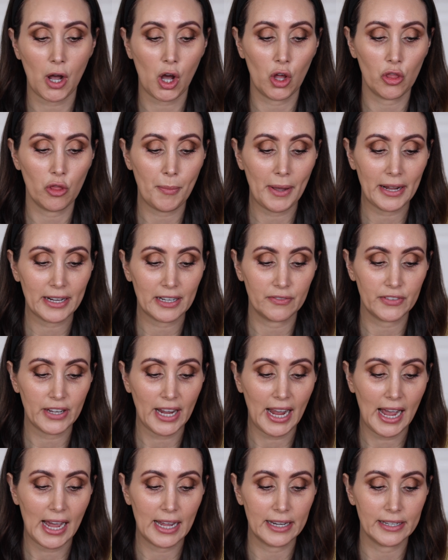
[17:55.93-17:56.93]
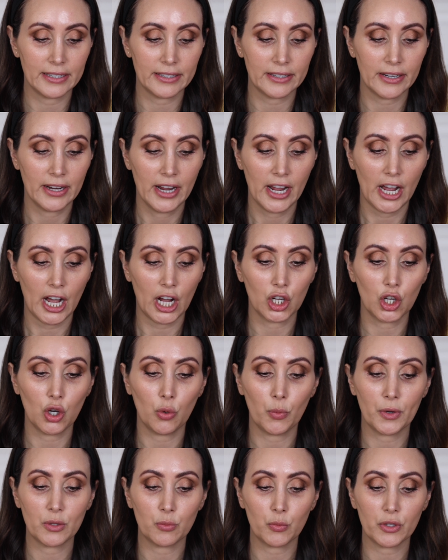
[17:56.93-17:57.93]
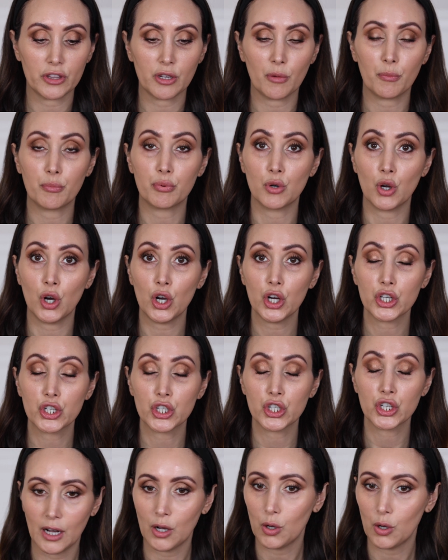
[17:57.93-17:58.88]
on the back of your hand and go in with your brush.